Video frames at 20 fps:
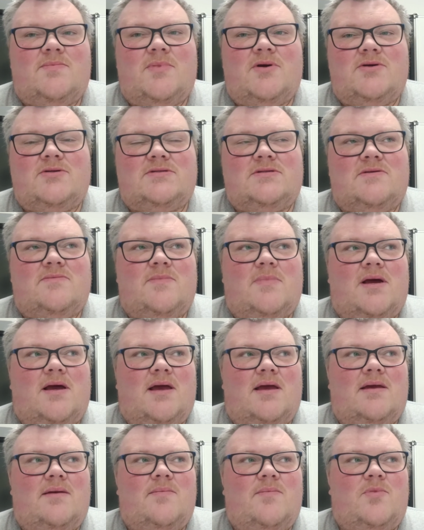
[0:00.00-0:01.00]
Most of
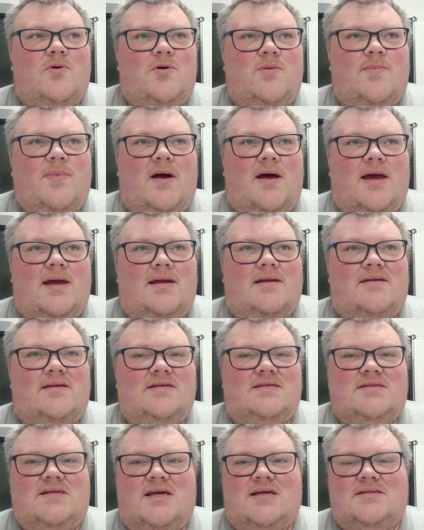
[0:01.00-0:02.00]
my book buying
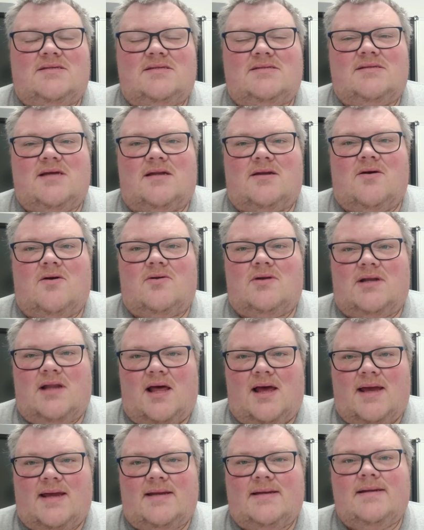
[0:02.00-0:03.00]
these days is done
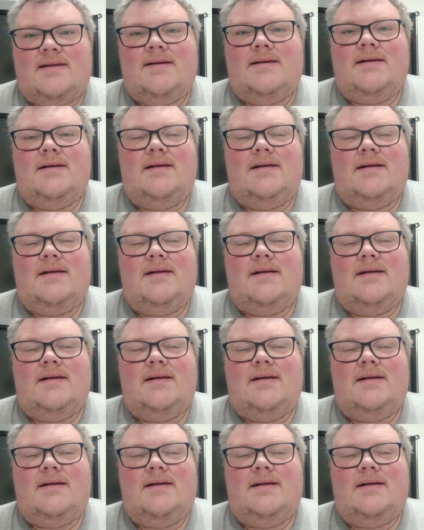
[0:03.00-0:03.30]
online,